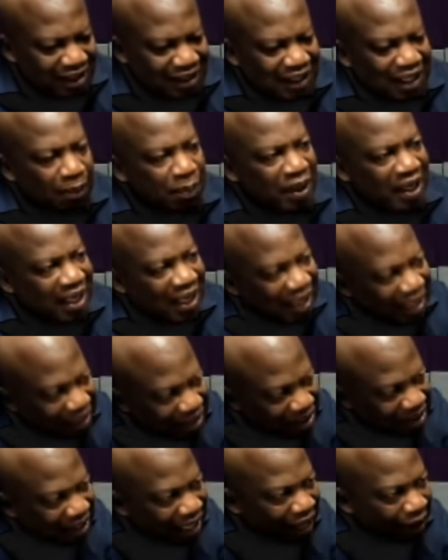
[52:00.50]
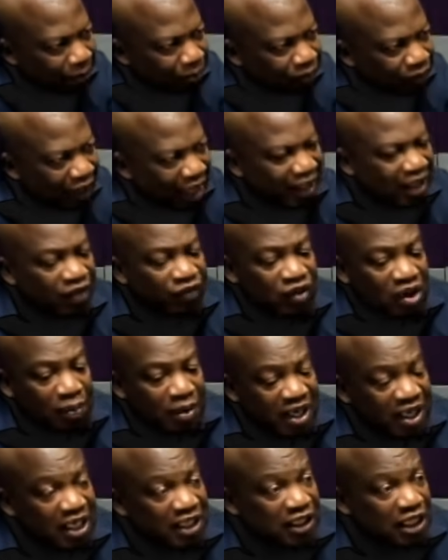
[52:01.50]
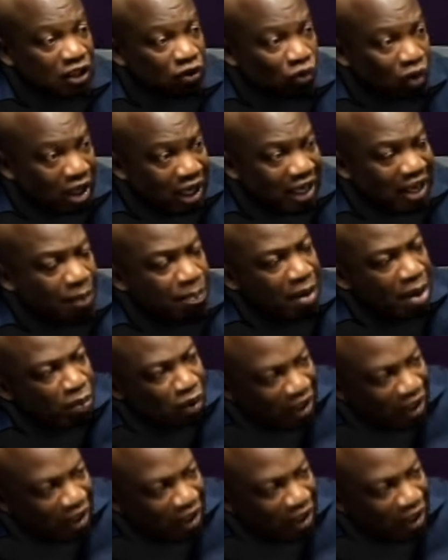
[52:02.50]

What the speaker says: you be election now and as we be research you can mam